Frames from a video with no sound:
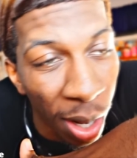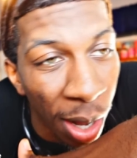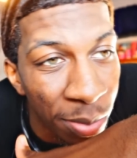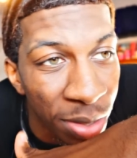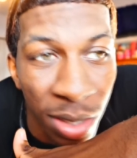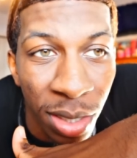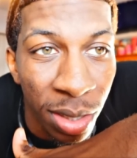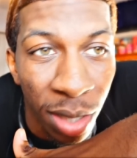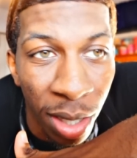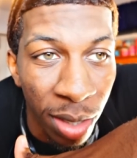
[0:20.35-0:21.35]
I'm
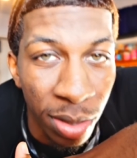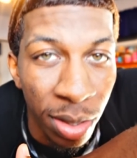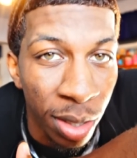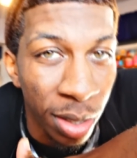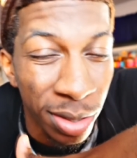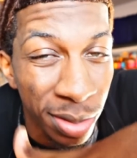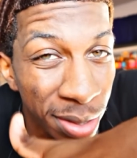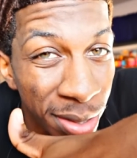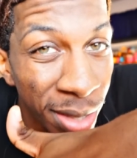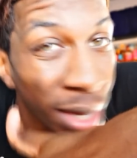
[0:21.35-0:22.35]
seeing like
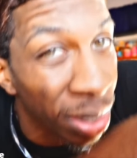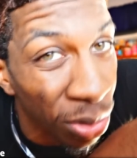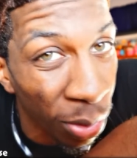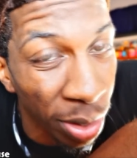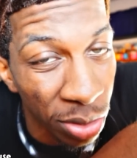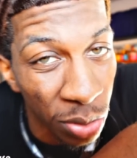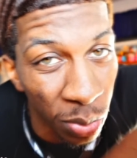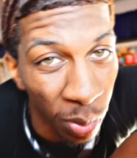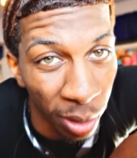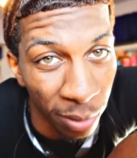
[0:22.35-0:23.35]
second graders
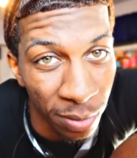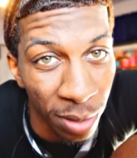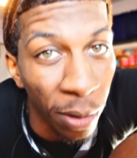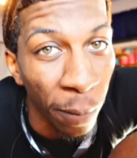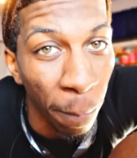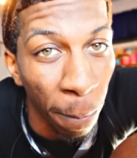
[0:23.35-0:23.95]
with waves now.